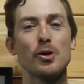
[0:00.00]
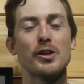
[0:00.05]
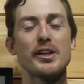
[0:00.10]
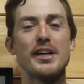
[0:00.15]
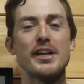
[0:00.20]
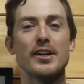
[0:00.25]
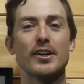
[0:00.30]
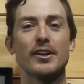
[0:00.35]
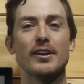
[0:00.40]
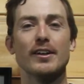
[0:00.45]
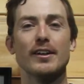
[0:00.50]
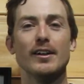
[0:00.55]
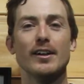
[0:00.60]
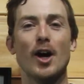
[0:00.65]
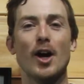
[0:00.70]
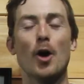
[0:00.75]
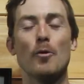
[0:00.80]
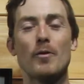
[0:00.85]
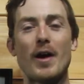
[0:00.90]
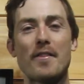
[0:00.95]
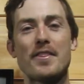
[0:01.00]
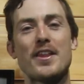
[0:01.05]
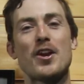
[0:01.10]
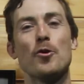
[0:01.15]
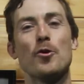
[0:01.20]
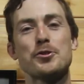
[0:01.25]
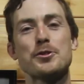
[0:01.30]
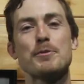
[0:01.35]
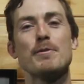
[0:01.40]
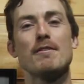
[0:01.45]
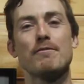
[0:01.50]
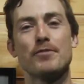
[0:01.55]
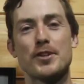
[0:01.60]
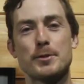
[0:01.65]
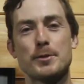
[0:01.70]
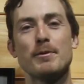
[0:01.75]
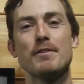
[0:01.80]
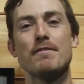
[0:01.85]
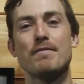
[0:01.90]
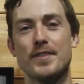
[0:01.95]
hear around an ultimate
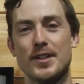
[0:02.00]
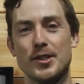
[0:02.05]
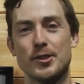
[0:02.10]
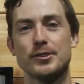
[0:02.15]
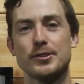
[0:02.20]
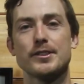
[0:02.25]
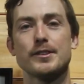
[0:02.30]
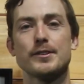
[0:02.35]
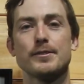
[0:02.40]
Frisbee field.